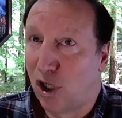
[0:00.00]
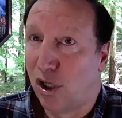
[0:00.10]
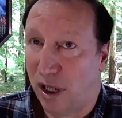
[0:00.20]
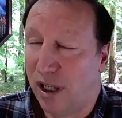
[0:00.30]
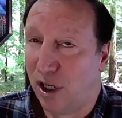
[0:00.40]

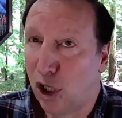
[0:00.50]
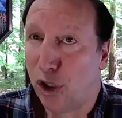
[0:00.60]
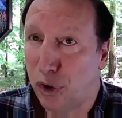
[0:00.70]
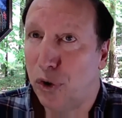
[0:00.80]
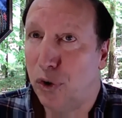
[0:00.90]

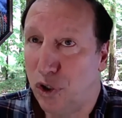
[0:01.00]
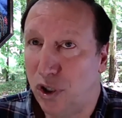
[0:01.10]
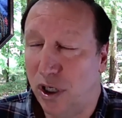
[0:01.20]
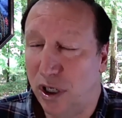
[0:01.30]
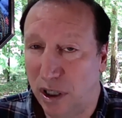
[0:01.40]
includes
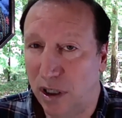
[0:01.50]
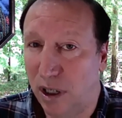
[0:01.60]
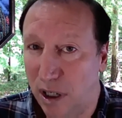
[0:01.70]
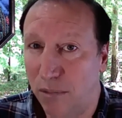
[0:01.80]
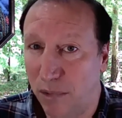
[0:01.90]
the
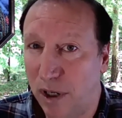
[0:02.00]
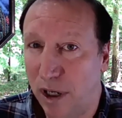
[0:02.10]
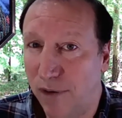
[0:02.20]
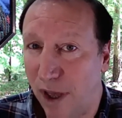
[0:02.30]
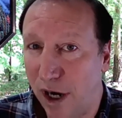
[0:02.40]

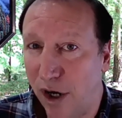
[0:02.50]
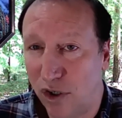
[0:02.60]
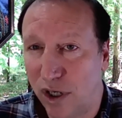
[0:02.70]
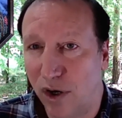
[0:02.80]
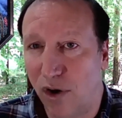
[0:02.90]

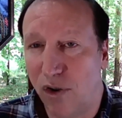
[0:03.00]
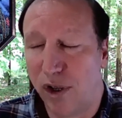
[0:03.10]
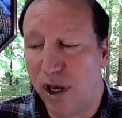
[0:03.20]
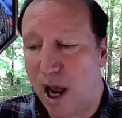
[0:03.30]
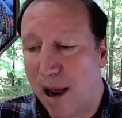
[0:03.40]
innovators and early
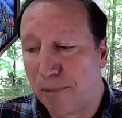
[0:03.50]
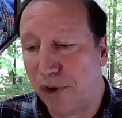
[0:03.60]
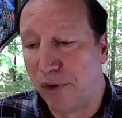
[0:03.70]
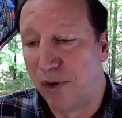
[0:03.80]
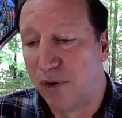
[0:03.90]

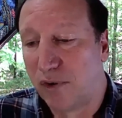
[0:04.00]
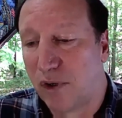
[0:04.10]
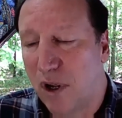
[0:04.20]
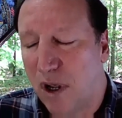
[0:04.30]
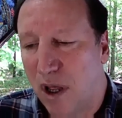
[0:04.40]
adopters,
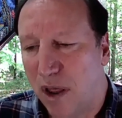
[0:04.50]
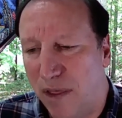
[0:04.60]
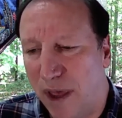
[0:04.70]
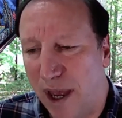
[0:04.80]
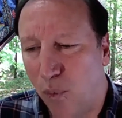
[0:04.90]

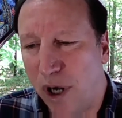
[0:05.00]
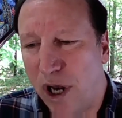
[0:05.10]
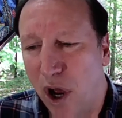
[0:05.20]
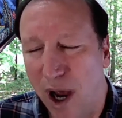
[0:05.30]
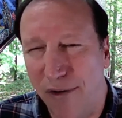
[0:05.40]
that we
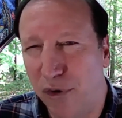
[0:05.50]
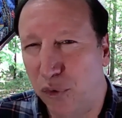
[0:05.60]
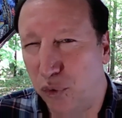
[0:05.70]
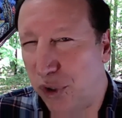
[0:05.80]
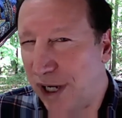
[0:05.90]
don't ever
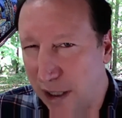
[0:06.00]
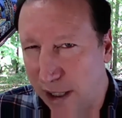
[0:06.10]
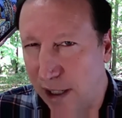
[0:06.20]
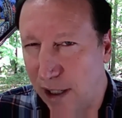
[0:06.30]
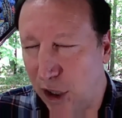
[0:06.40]

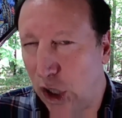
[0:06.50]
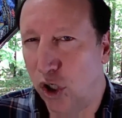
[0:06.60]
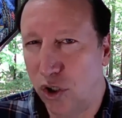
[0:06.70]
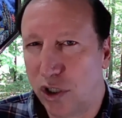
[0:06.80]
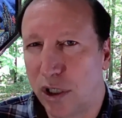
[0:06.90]
really
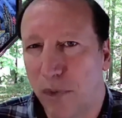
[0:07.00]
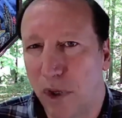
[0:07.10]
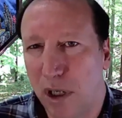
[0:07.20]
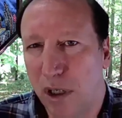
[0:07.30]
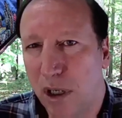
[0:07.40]
learn
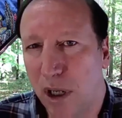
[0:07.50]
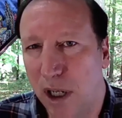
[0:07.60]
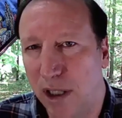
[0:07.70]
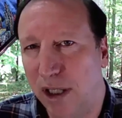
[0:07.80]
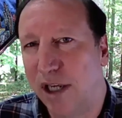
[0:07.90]
something
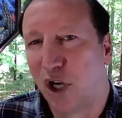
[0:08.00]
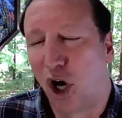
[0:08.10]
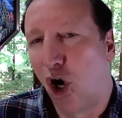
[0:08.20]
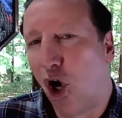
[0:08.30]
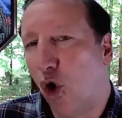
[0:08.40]
unless our
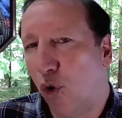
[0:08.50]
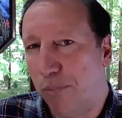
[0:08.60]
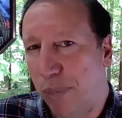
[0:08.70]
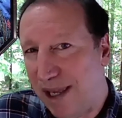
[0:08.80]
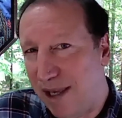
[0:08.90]
whole
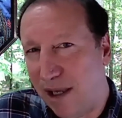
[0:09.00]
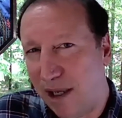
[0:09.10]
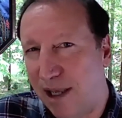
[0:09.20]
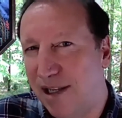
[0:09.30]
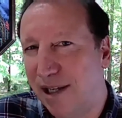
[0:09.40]
being
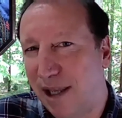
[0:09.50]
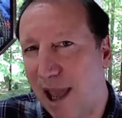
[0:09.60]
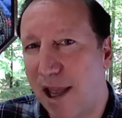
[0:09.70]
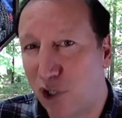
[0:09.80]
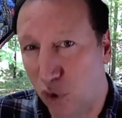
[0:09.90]
is
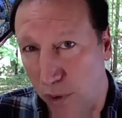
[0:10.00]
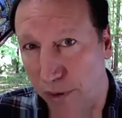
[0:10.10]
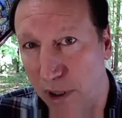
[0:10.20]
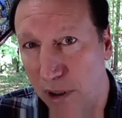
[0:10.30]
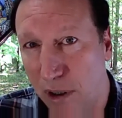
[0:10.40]
engaged with it.